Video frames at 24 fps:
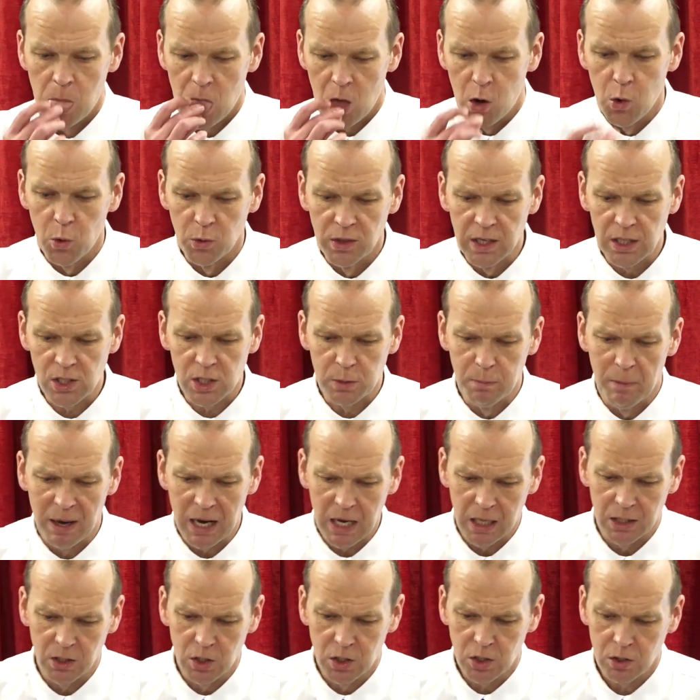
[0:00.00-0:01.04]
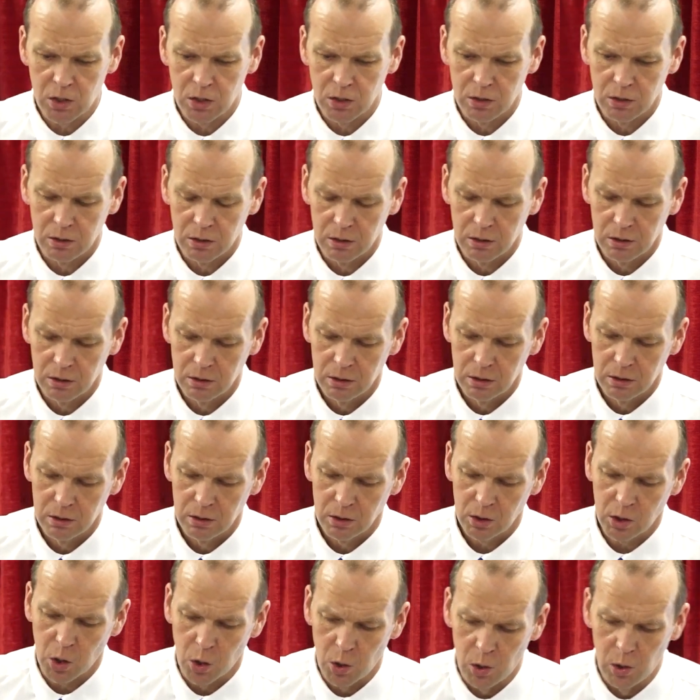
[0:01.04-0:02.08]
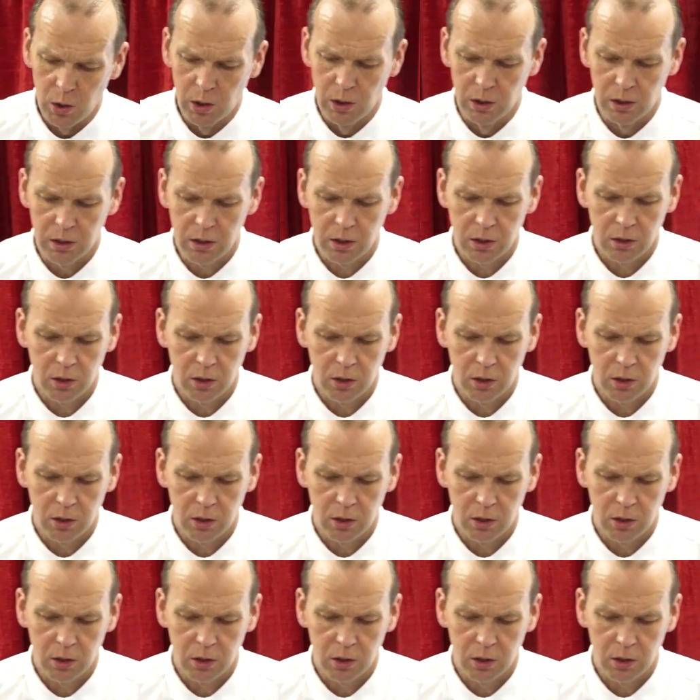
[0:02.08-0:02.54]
Oh, this man's cold,